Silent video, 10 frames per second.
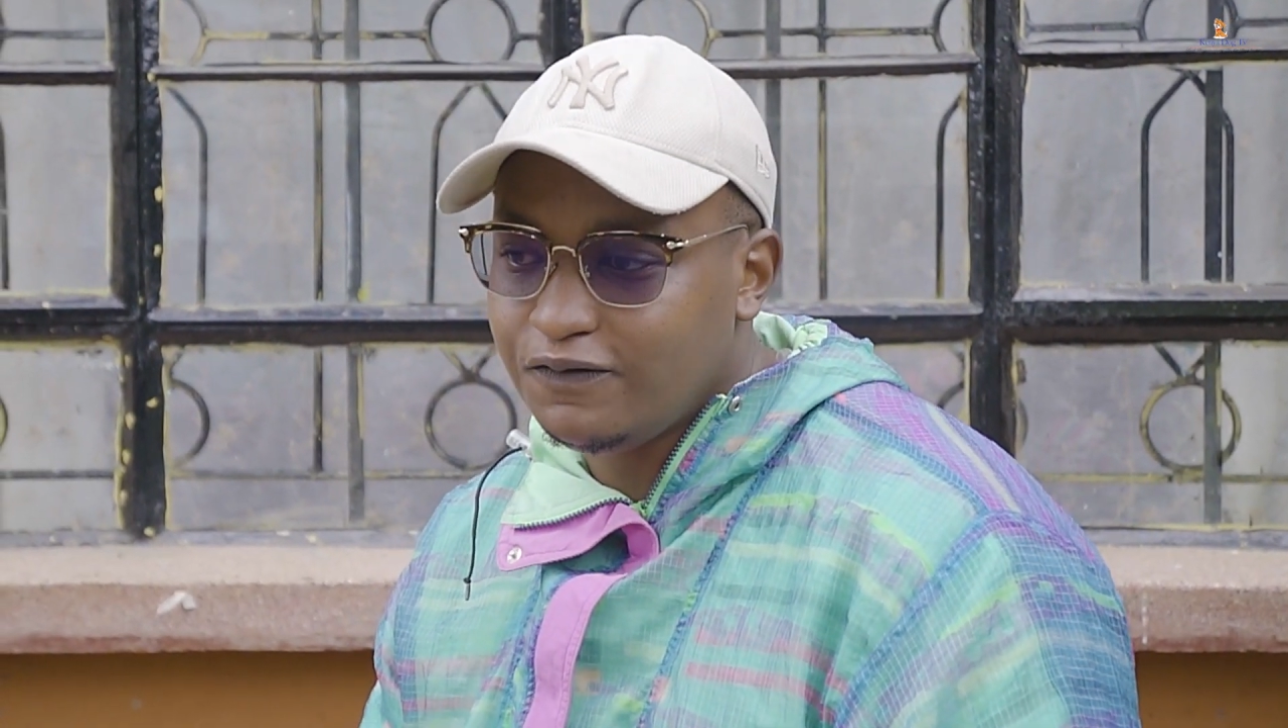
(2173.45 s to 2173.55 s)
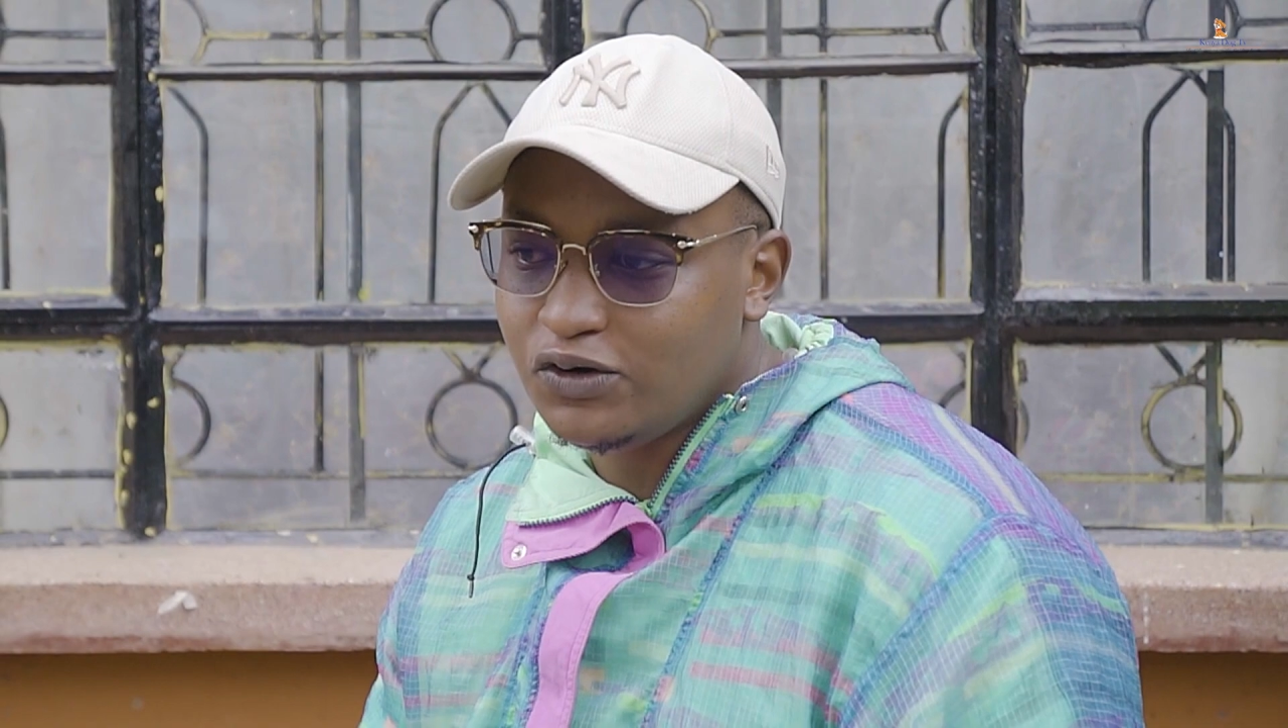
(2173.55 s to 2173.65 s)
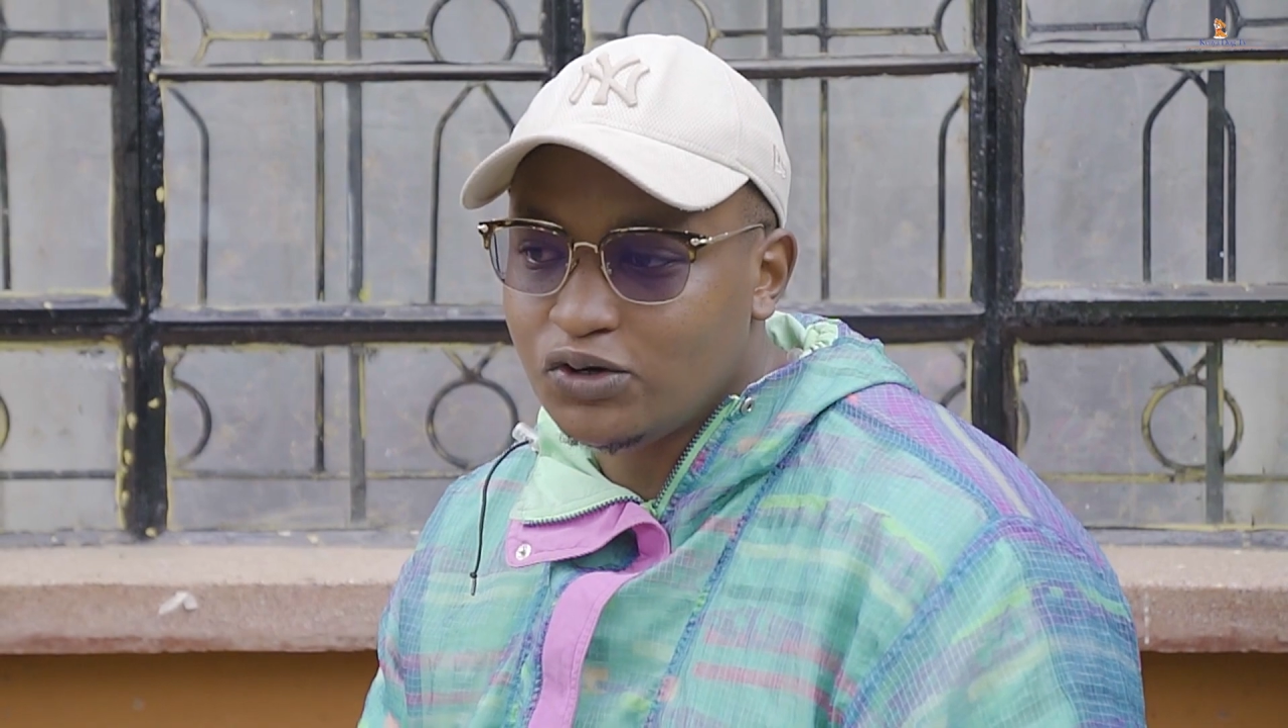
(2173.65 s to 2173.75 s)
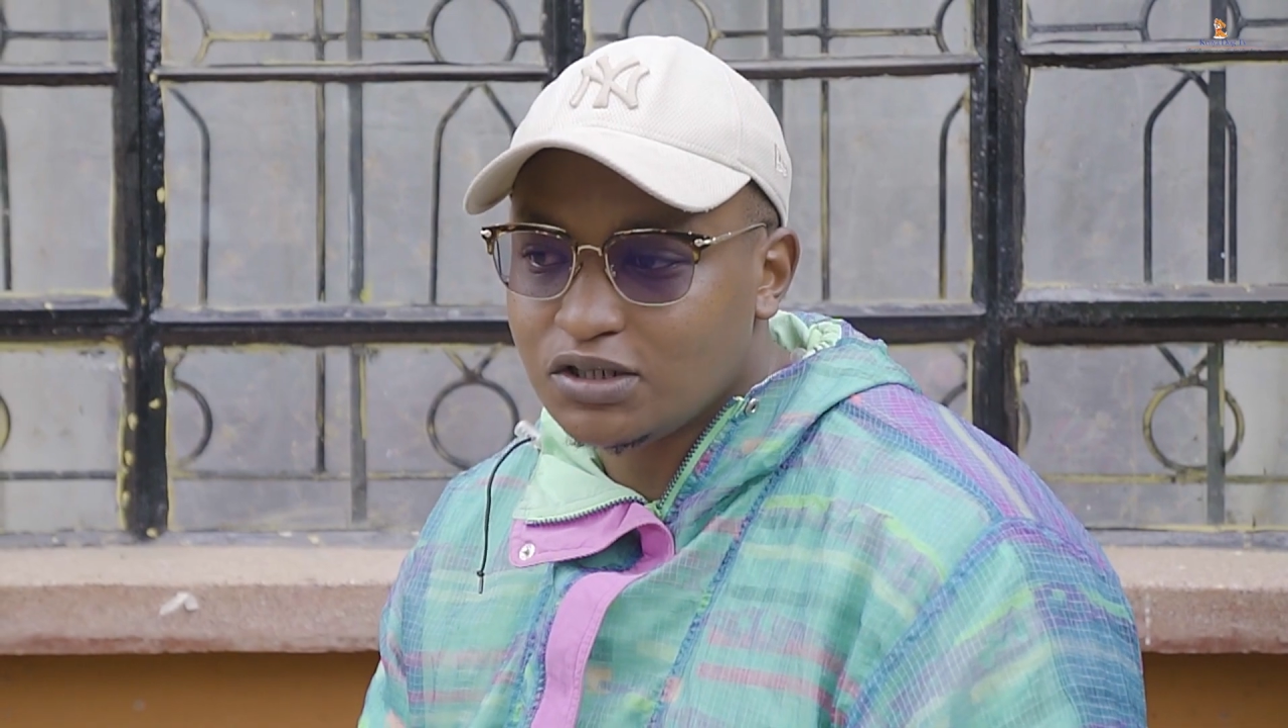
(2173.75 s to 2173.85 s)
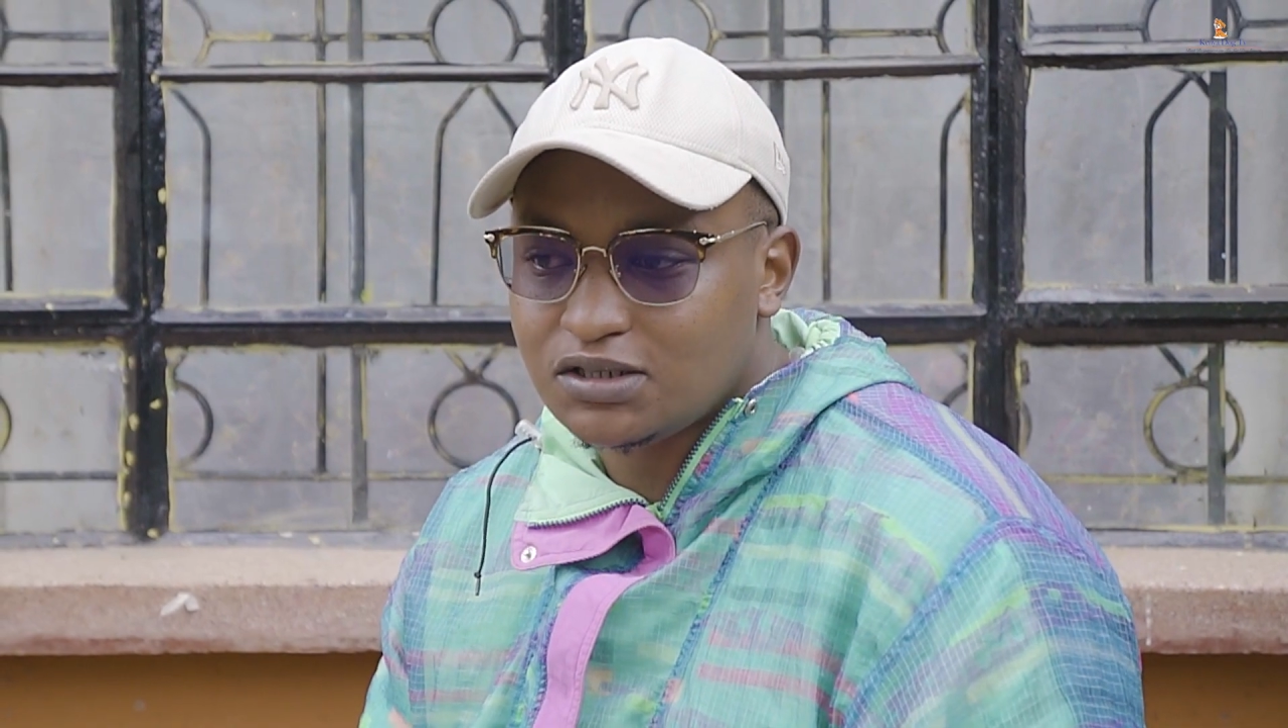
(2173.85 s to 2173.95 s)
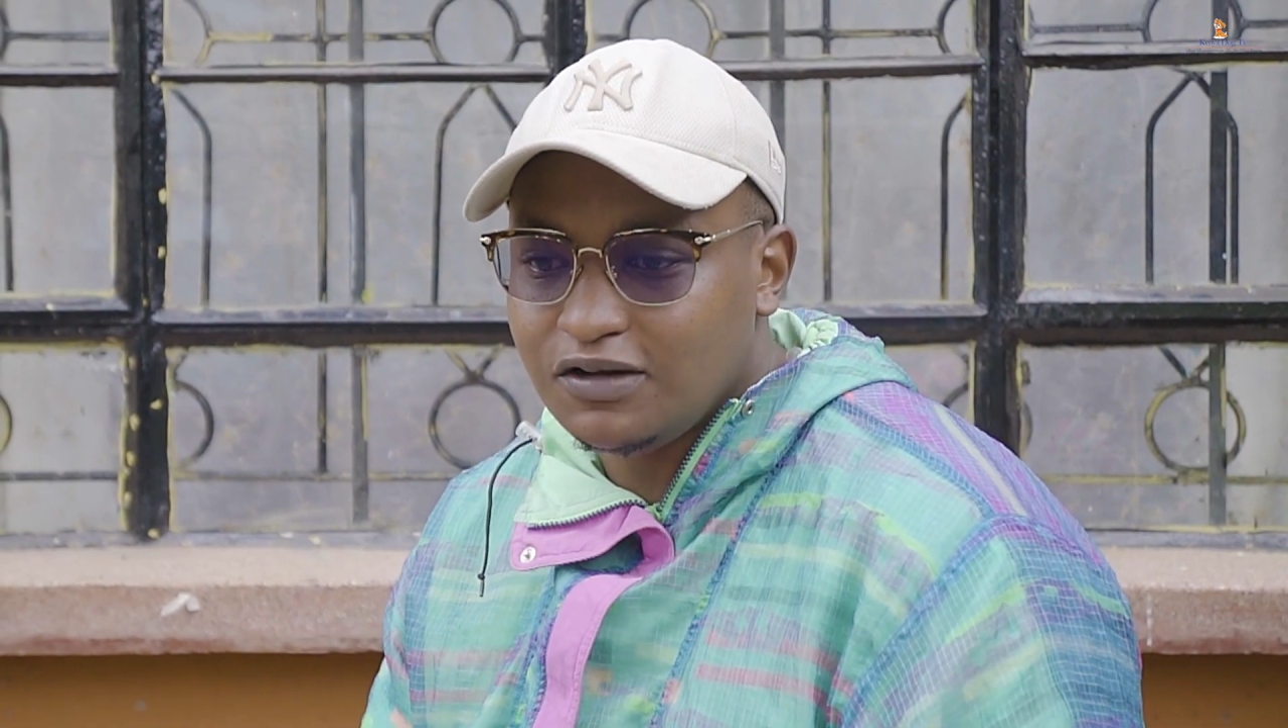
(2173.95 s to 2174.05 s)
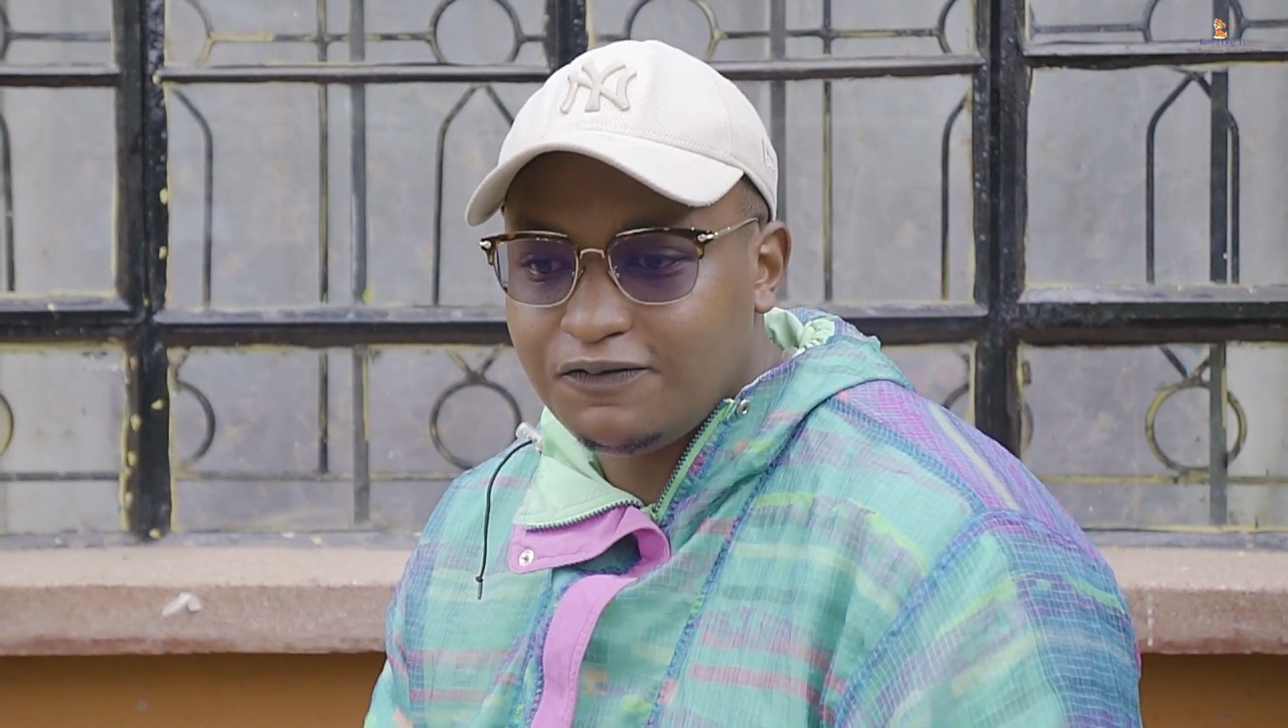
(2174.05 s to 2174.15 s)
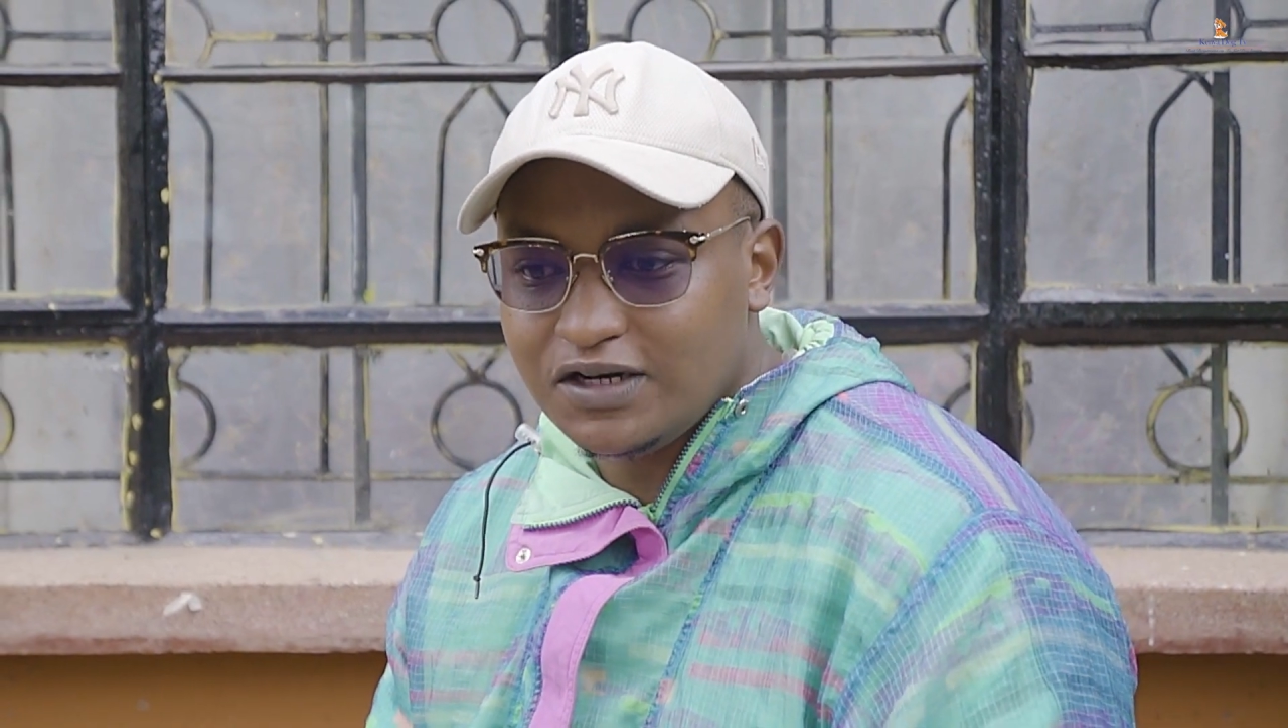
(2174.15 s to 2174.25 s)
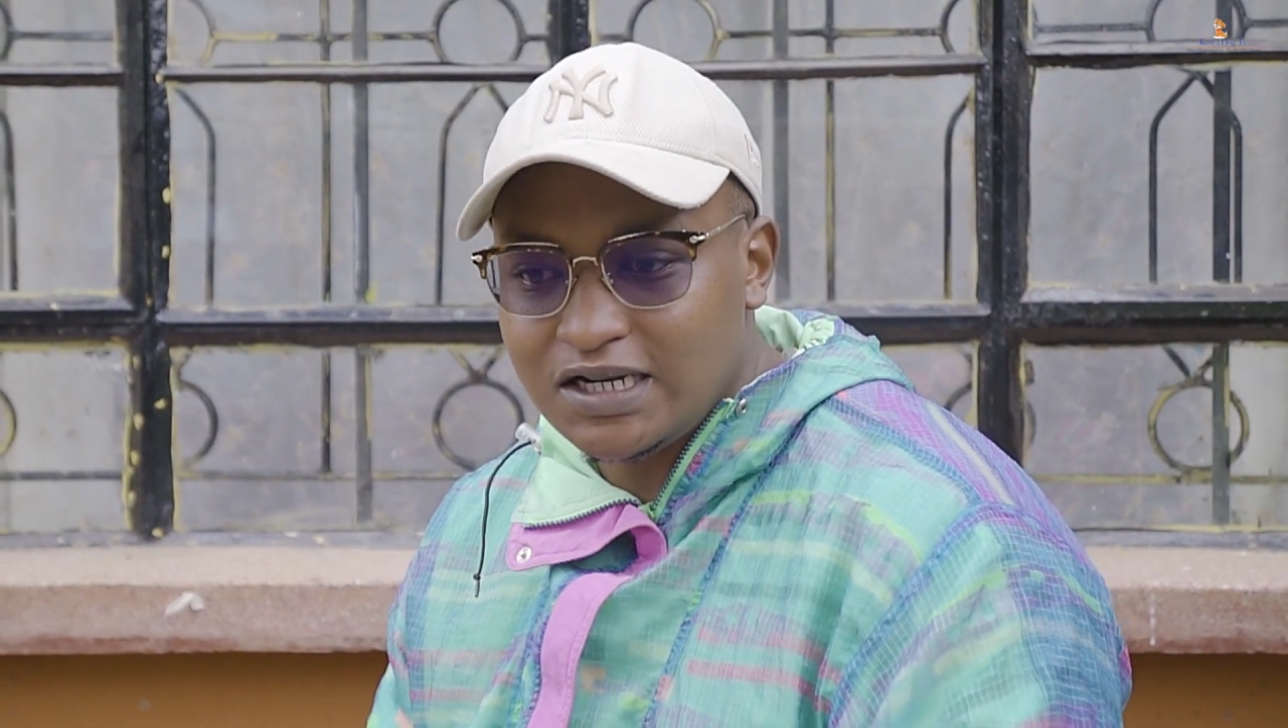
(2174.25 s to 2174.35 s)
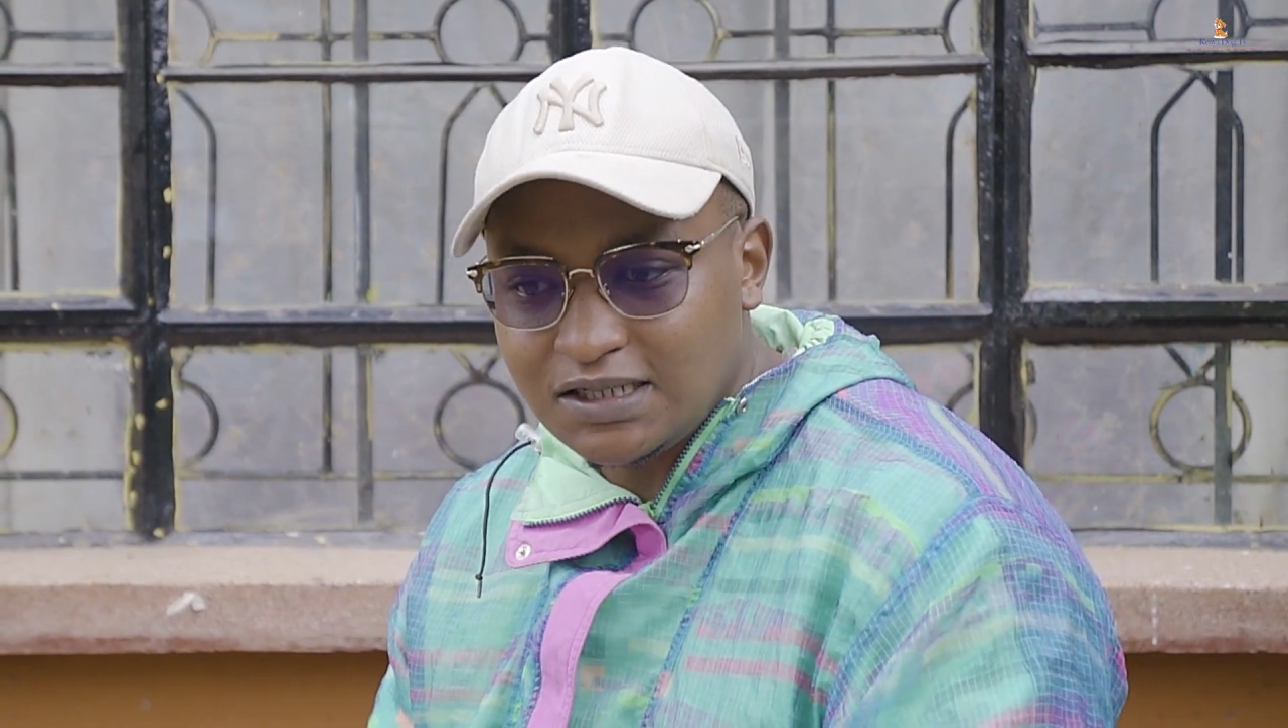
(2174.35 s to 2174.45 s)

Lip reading: it